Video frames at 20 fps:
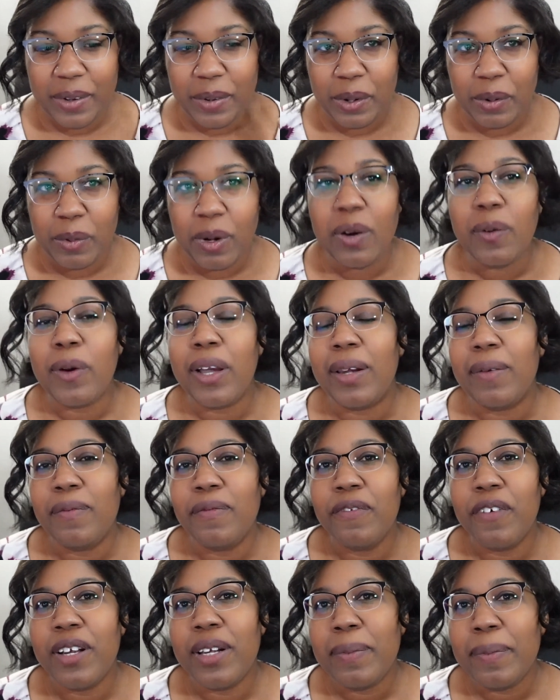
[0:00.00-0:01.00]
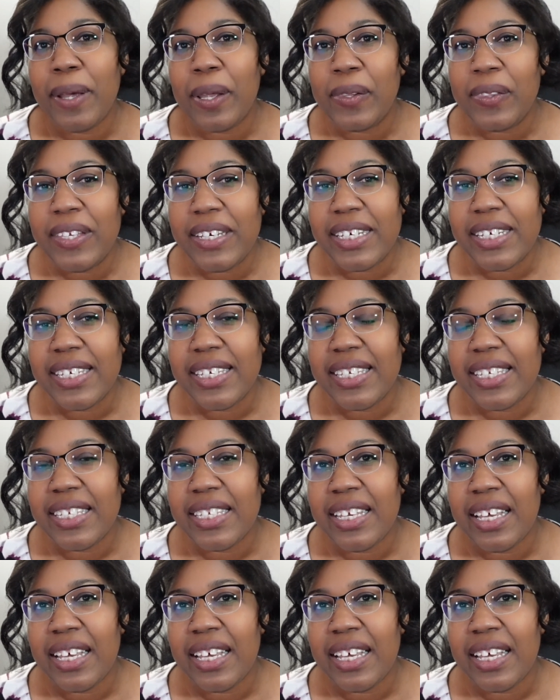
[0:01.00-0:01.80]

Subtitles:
were right up front about this,